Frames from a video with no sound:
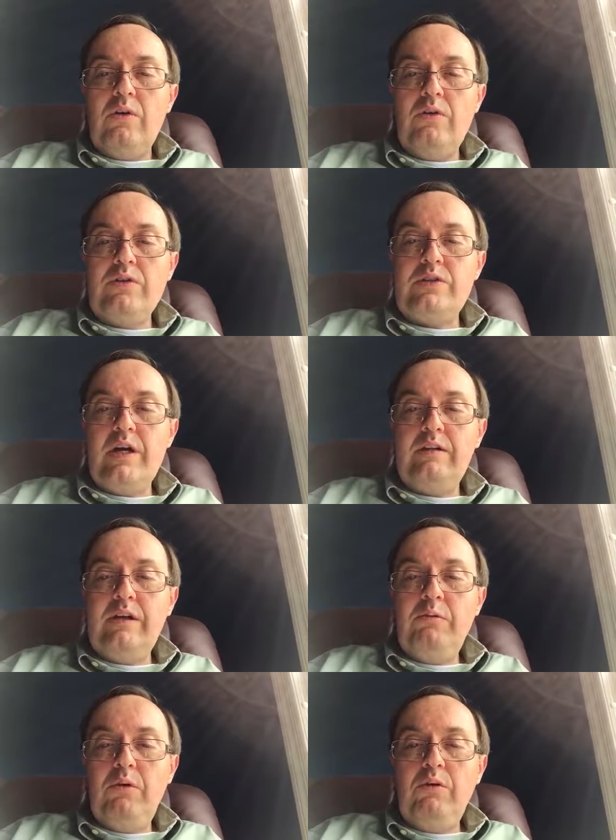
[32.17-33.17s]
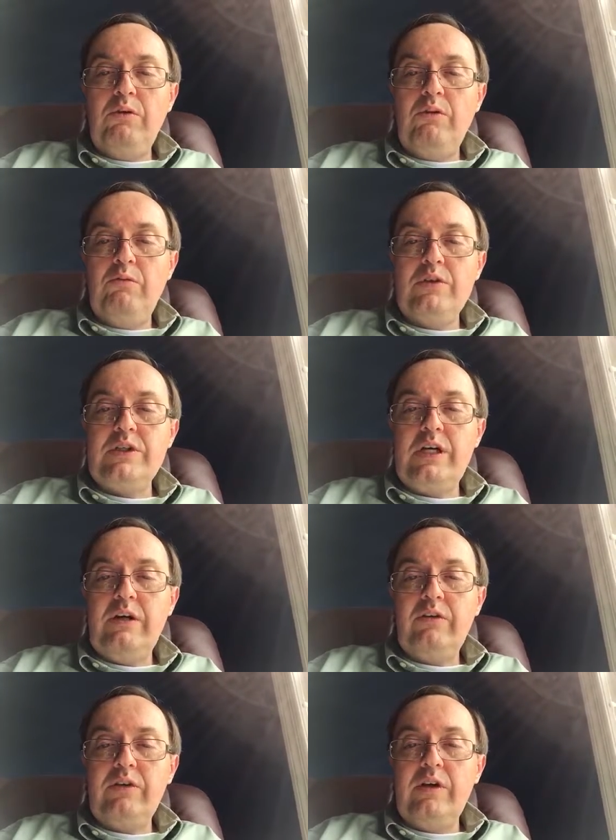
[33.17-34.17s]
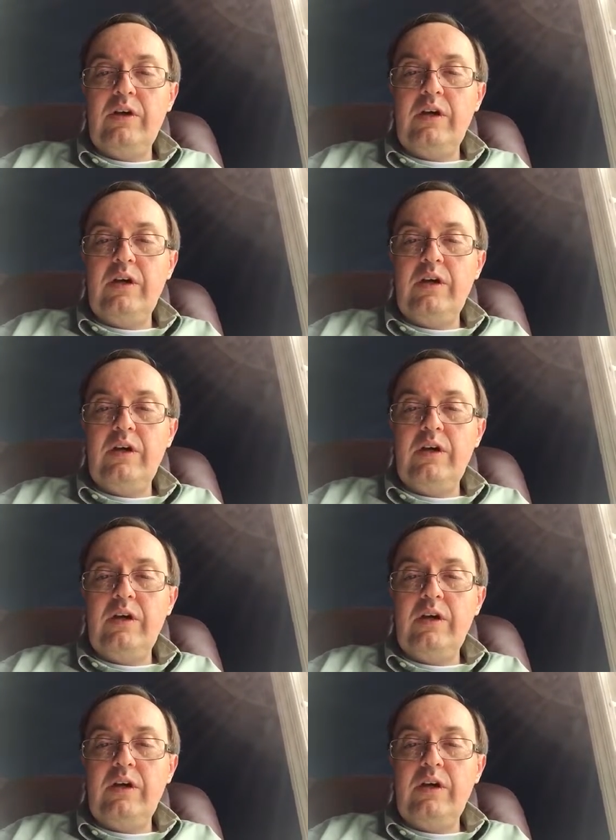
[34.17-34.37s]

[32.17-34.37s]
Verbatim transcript: whose deadly wound was healed.